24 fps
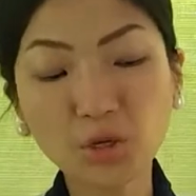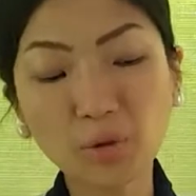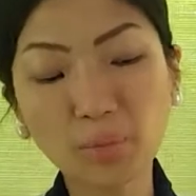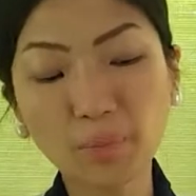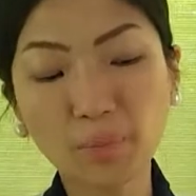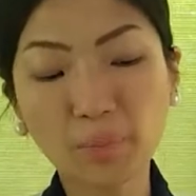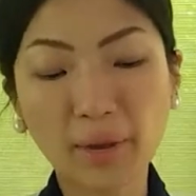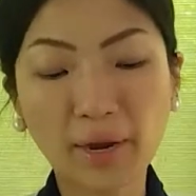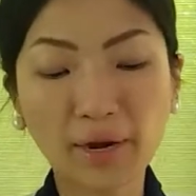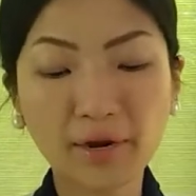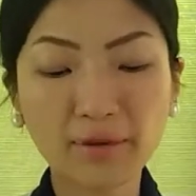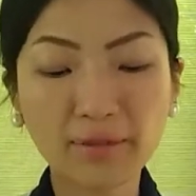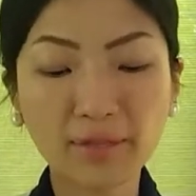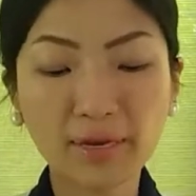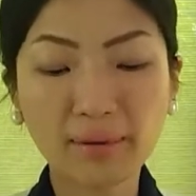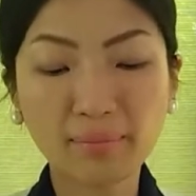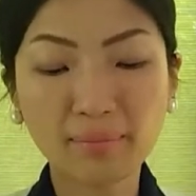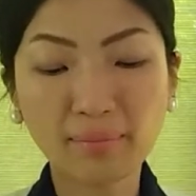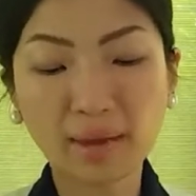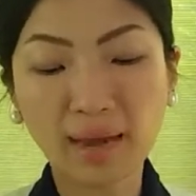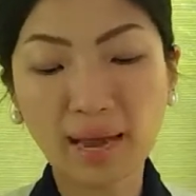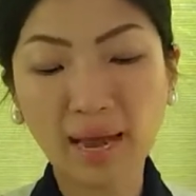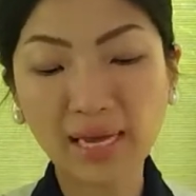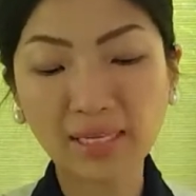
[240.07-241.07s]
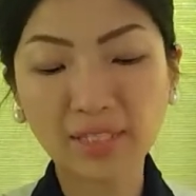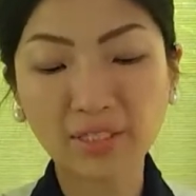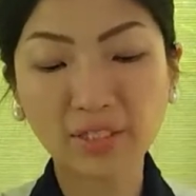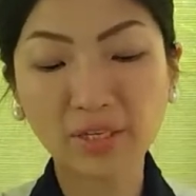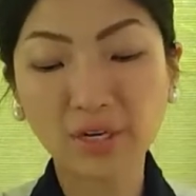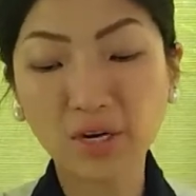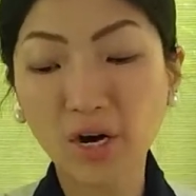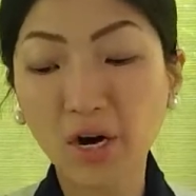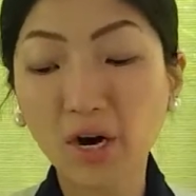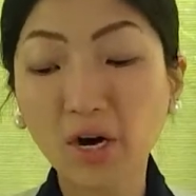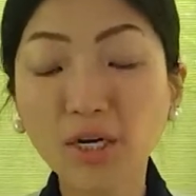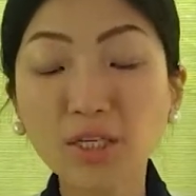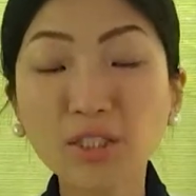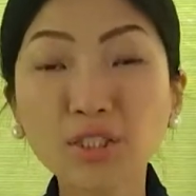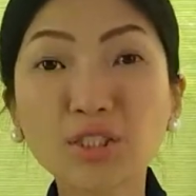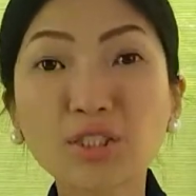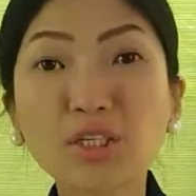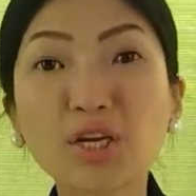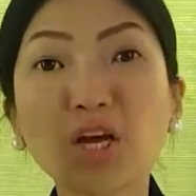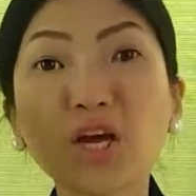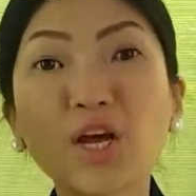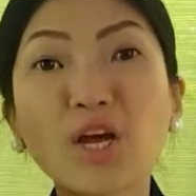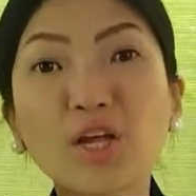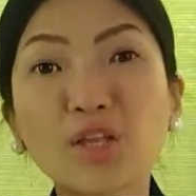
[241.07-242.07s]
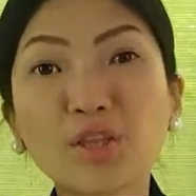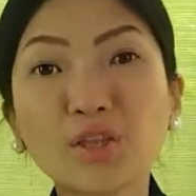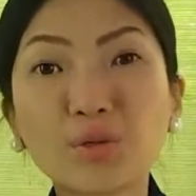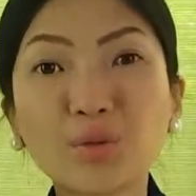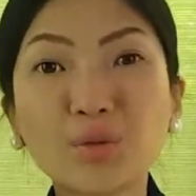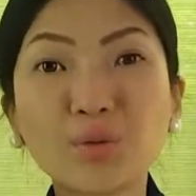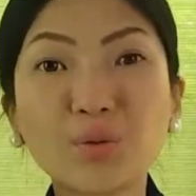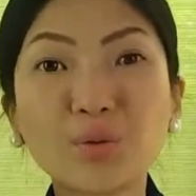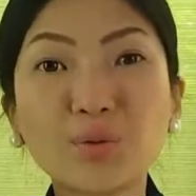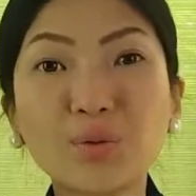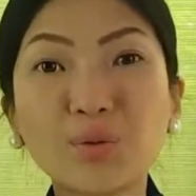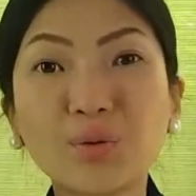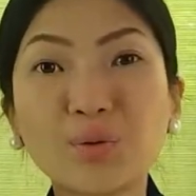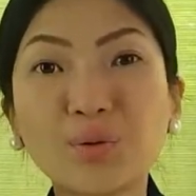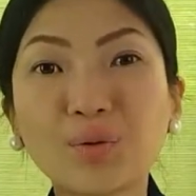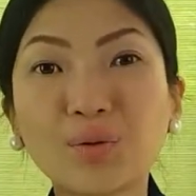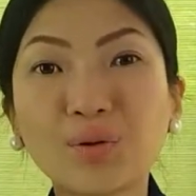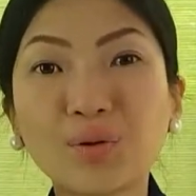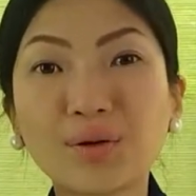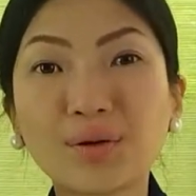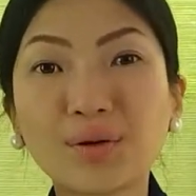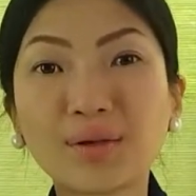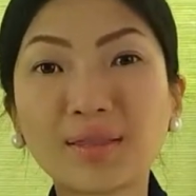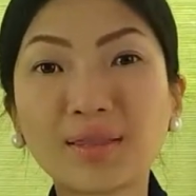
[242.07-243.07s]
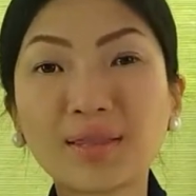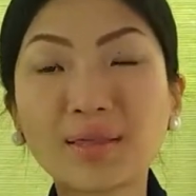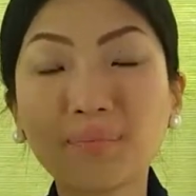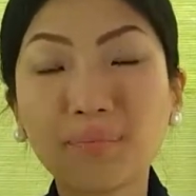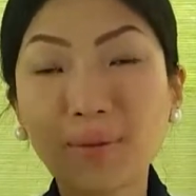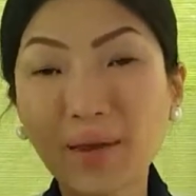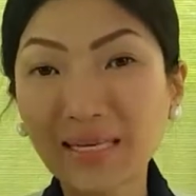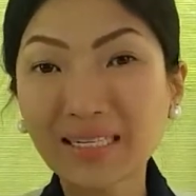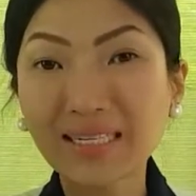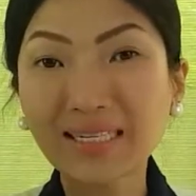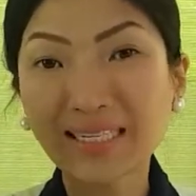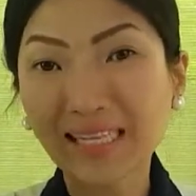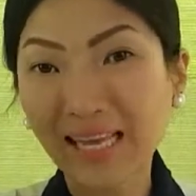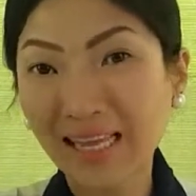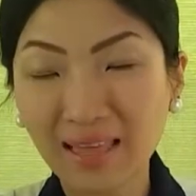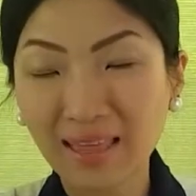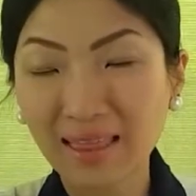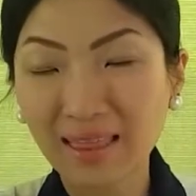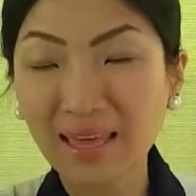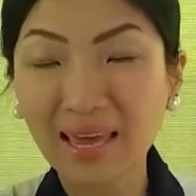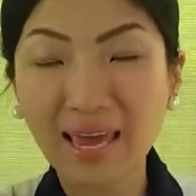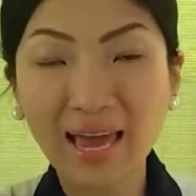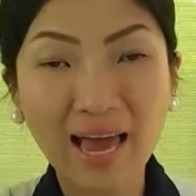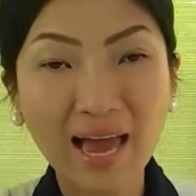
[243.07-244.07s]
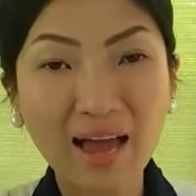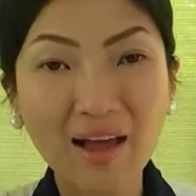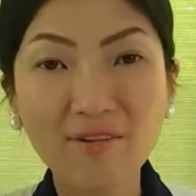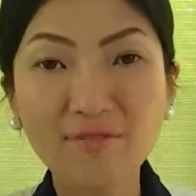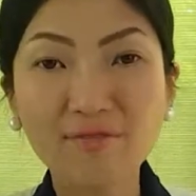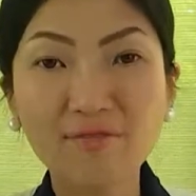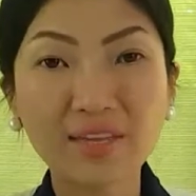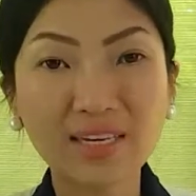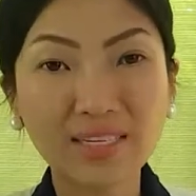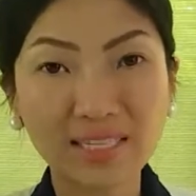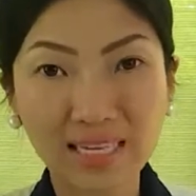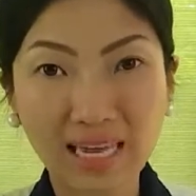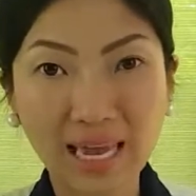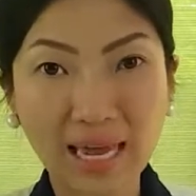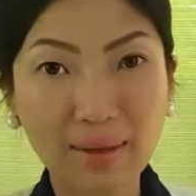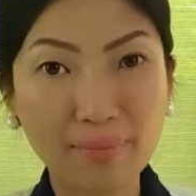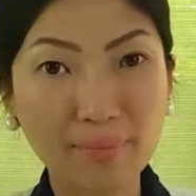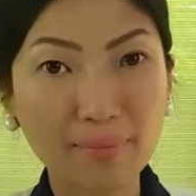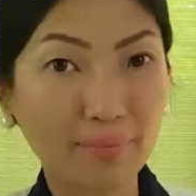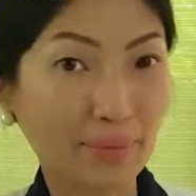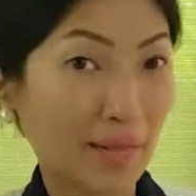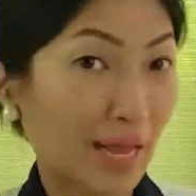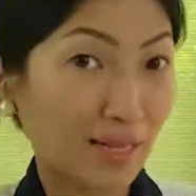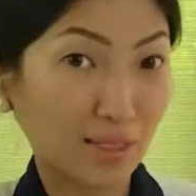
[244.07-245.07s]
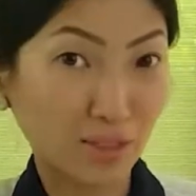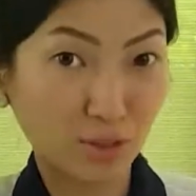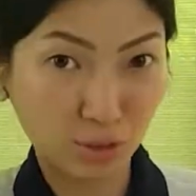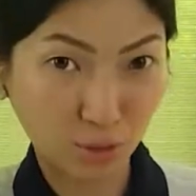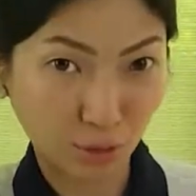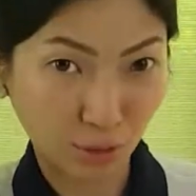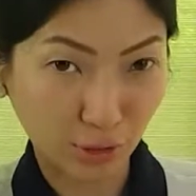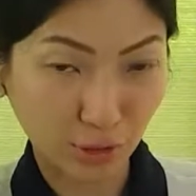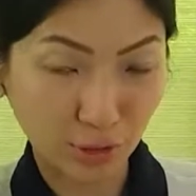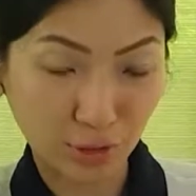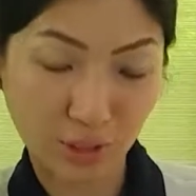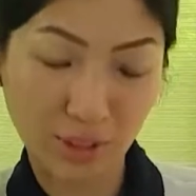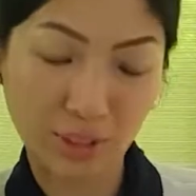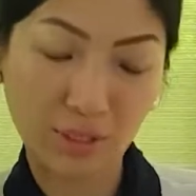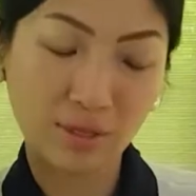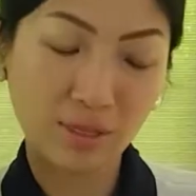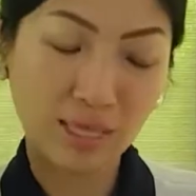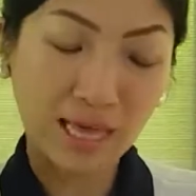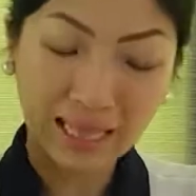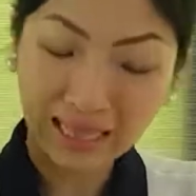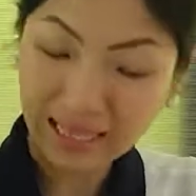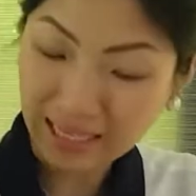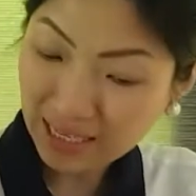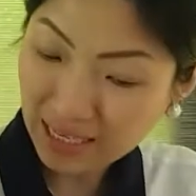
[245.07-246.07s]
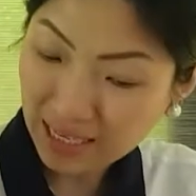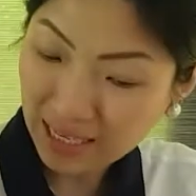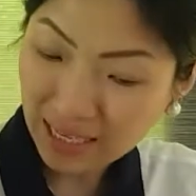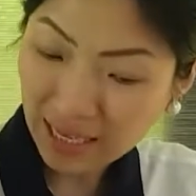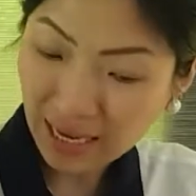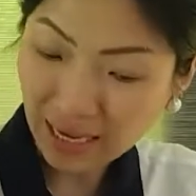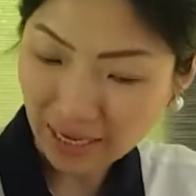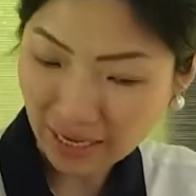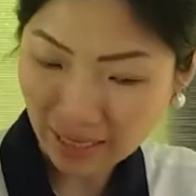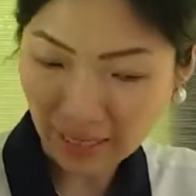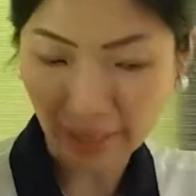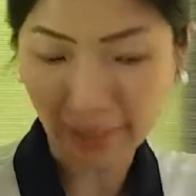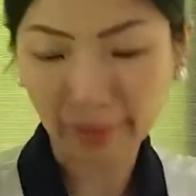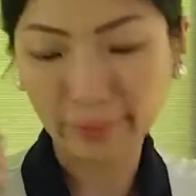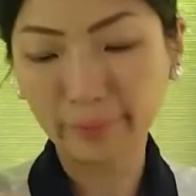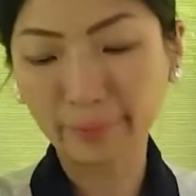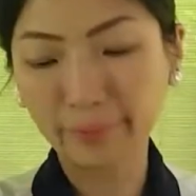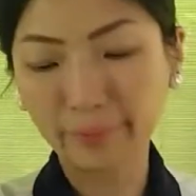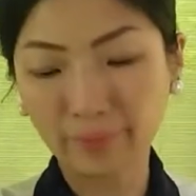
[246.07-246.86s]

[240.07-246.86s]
compare them as regards to the basis that they have the same plant source, that is Ylang Ylang.